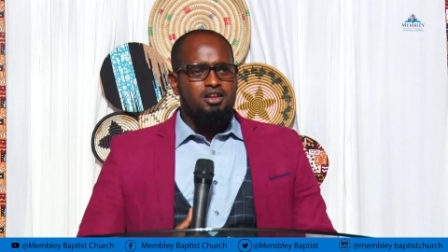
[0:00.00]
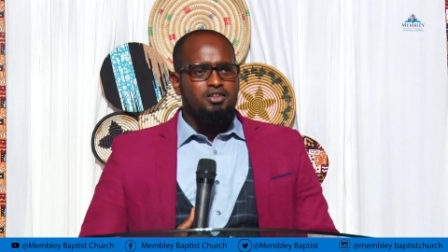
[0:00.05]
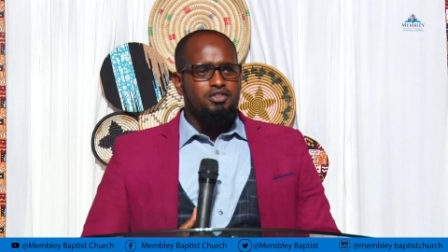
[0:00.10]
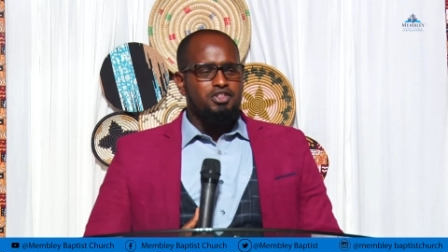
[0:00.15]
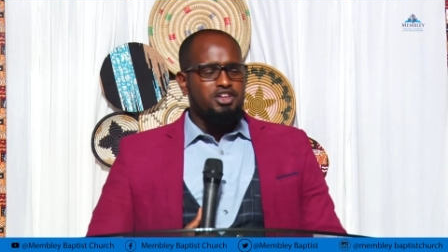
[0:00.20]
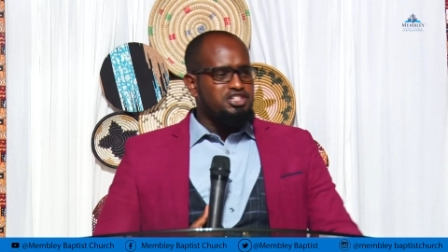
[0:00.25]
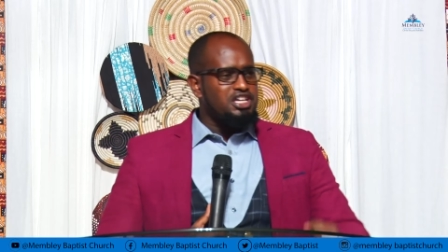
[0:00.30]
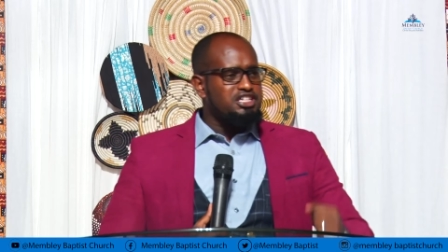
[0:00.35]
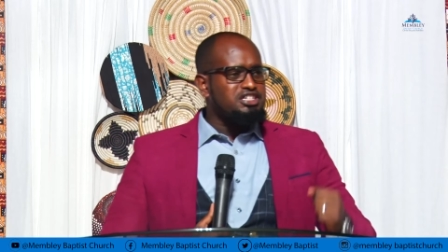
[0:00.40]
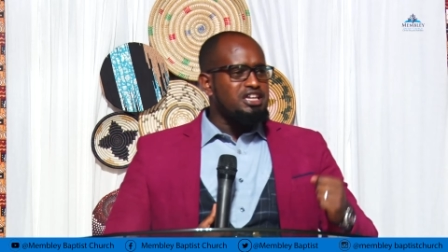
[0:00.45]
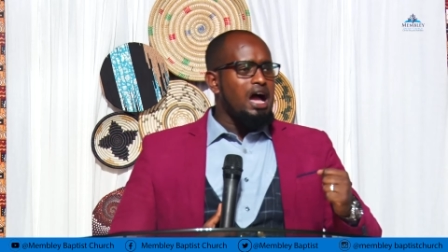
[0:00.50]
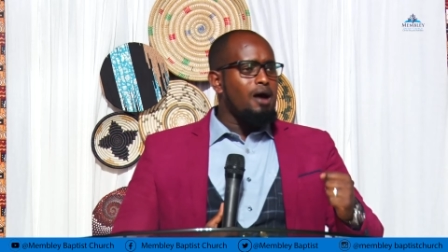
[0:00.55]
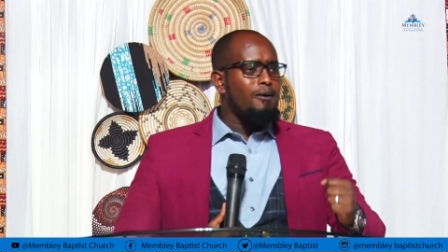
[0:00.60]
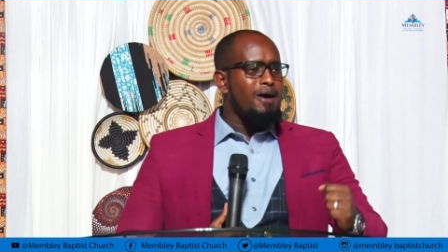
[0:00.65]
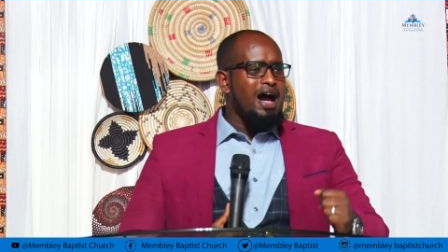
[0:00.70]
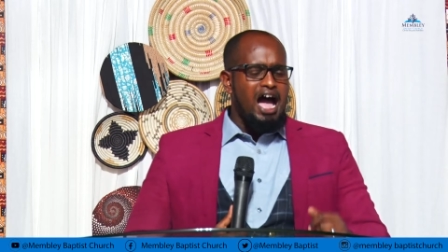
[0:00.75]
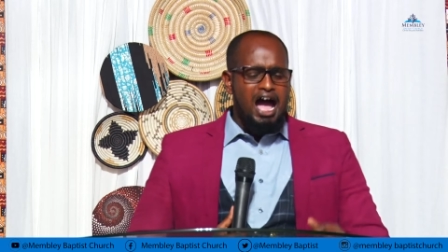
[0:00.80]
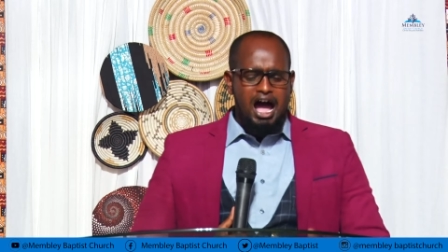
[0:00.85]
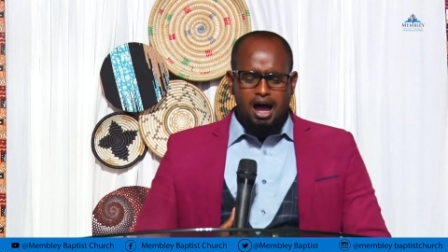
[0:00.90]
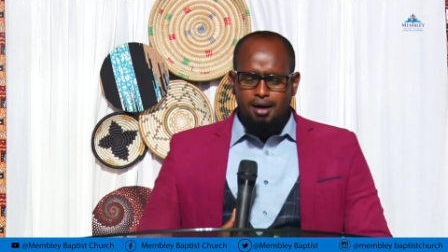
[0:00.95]
This is
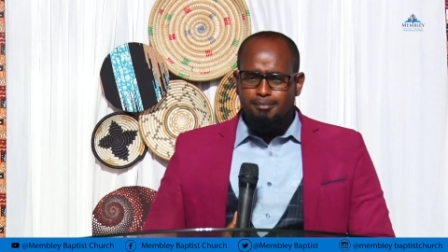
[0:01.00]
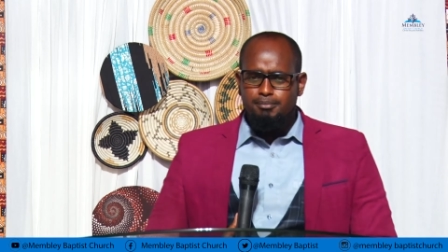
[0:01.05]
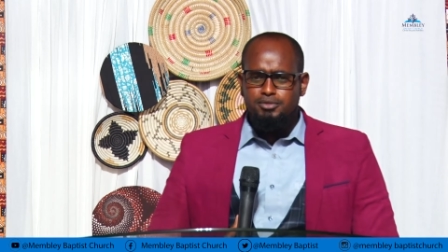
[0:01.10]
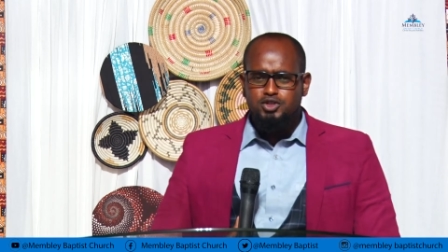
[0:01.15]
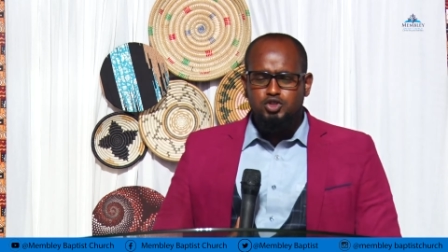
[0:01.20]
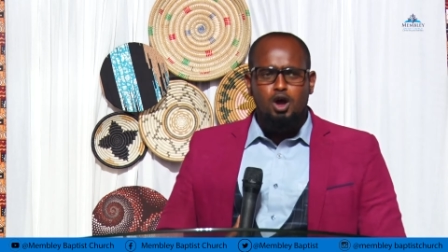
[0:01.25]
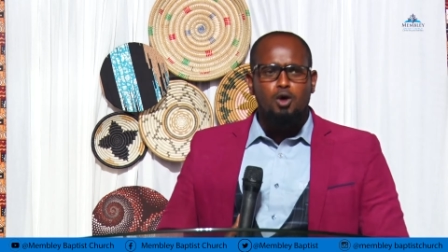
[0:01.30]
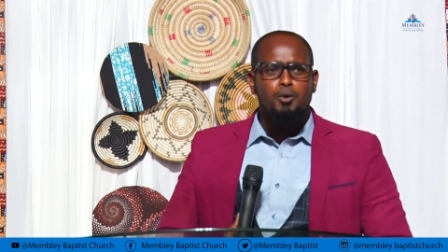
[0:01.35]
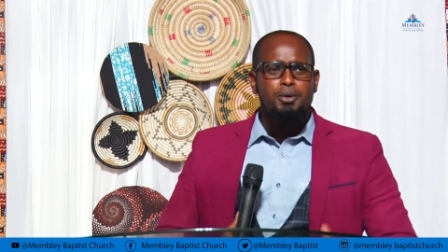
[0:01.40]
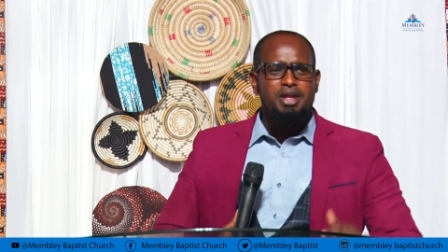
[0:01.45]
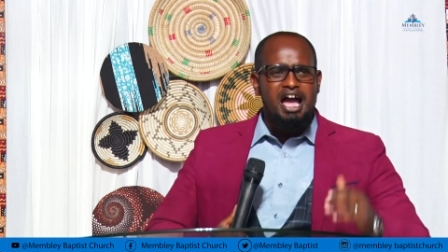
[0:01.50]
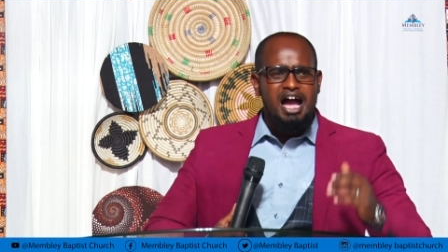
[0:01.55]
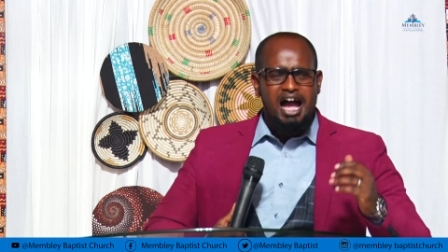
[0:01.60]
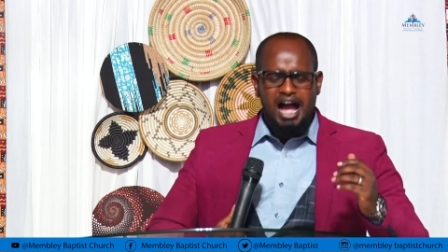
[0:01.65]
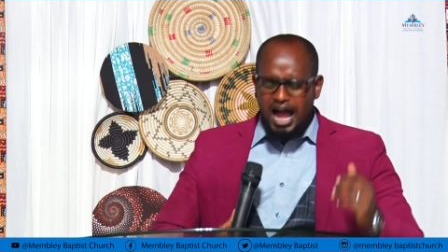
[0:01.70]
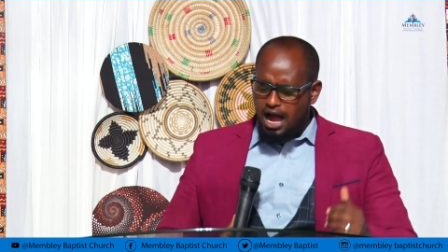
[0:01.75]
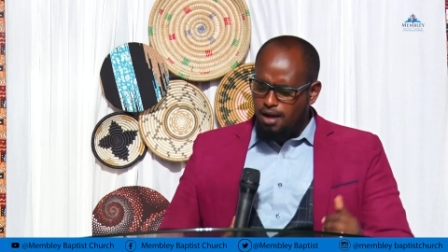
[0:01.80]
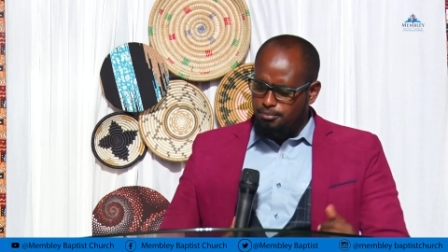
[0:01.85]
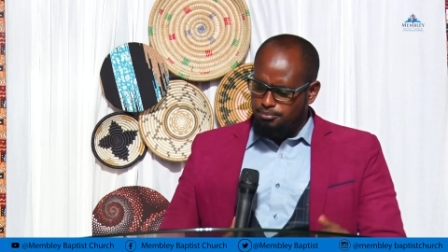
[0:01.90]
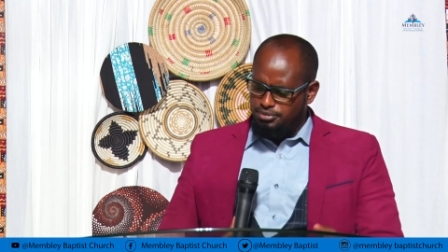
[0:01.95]
our arm. So we are
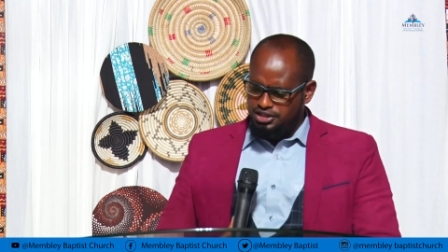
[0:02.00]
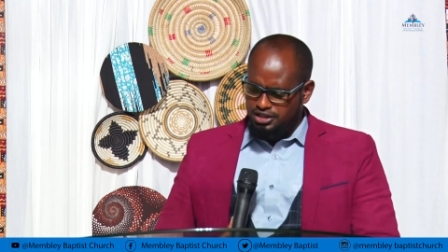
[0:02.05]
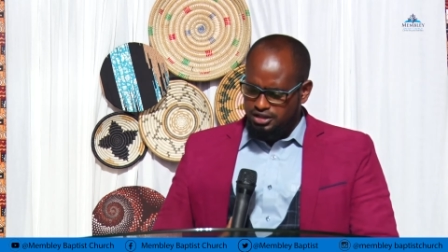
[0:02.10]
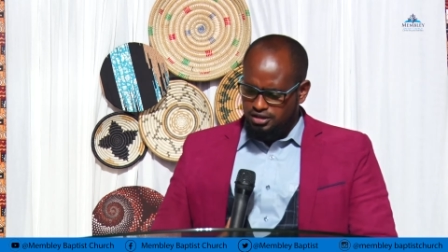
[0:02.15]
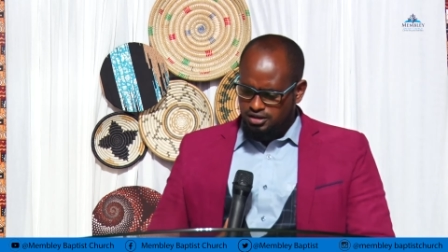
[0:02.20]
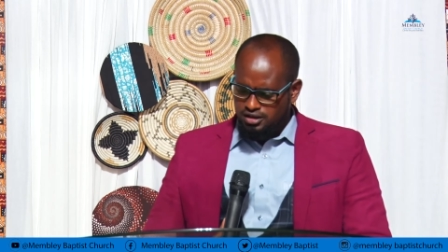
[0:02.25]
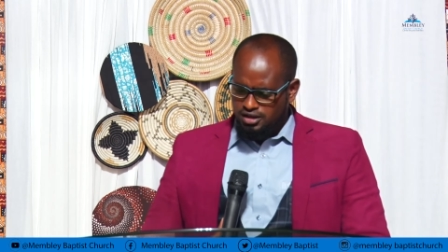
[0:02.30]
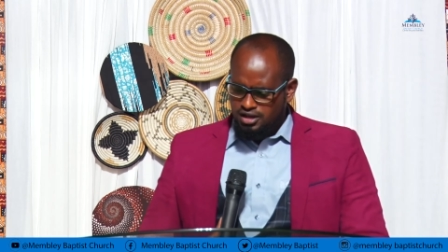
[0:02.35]
armed.